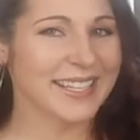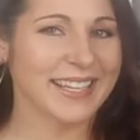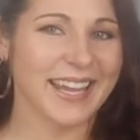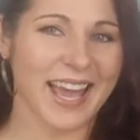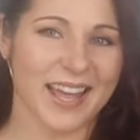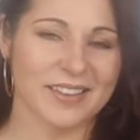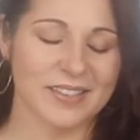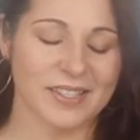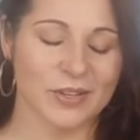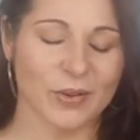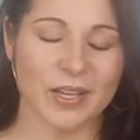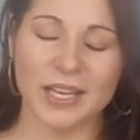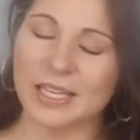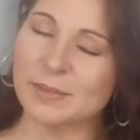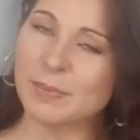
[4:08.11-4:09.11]
and gals, so
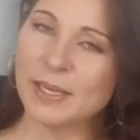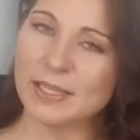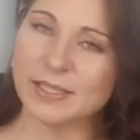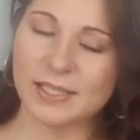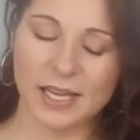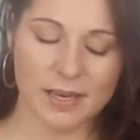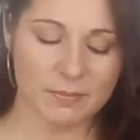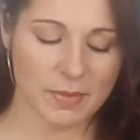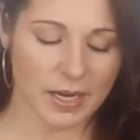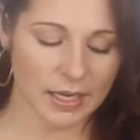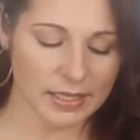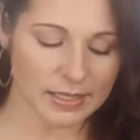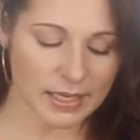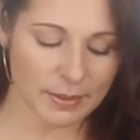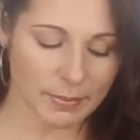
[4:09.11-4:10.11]
it has been 10
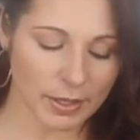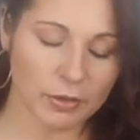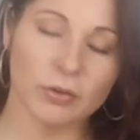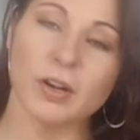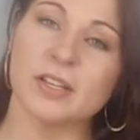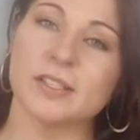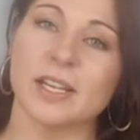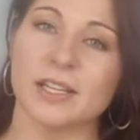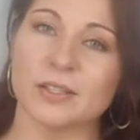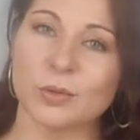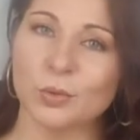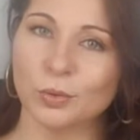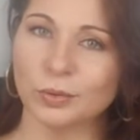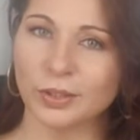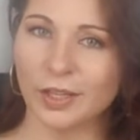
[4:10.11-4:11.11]
minutes and my crust has
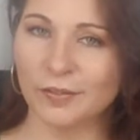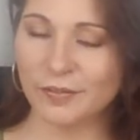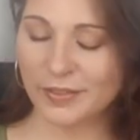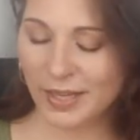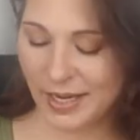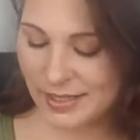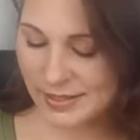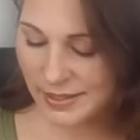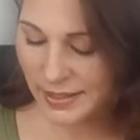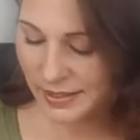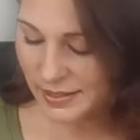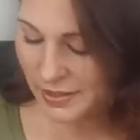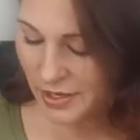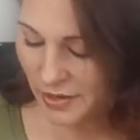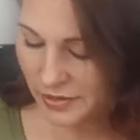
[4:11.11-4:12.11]
cooled off nicely.
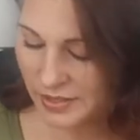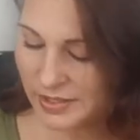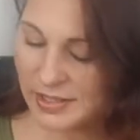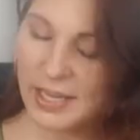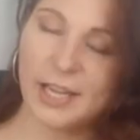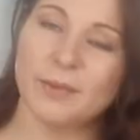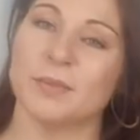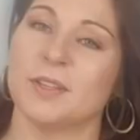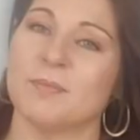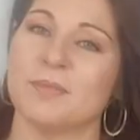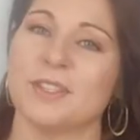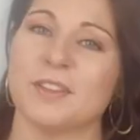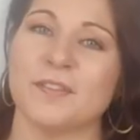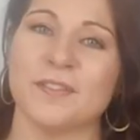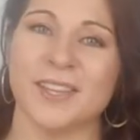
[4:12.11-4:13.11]
So now it's time to
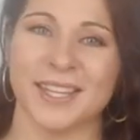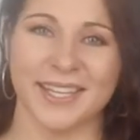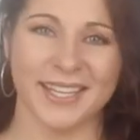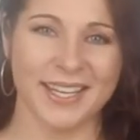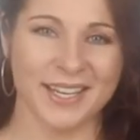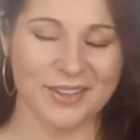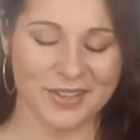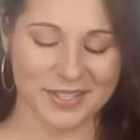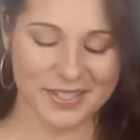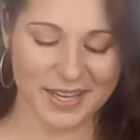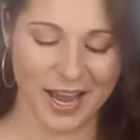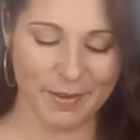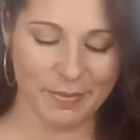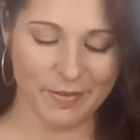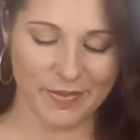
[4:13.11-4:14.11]
put the filling in on
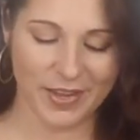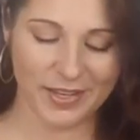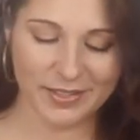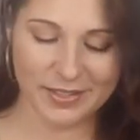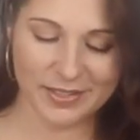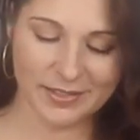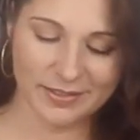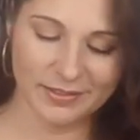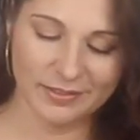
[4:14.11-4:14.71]
top of it.